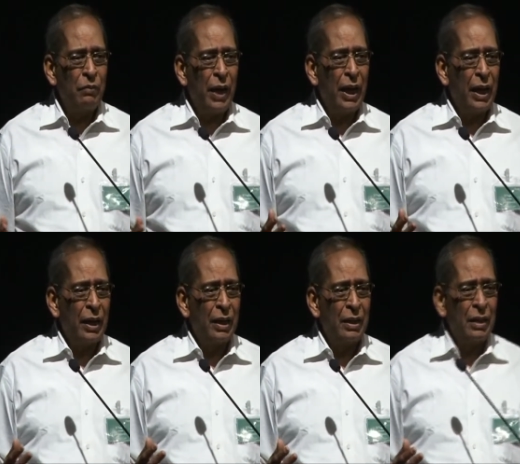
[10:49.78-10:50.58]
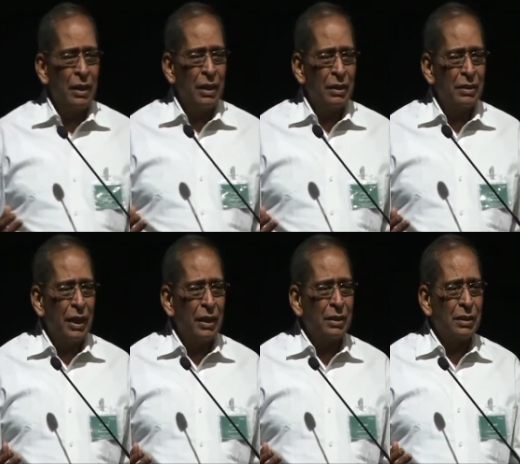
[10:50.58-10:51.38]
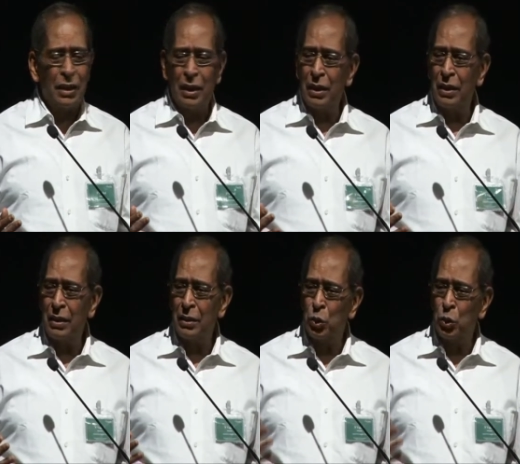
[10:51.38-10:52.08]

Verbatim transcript: where there is uh,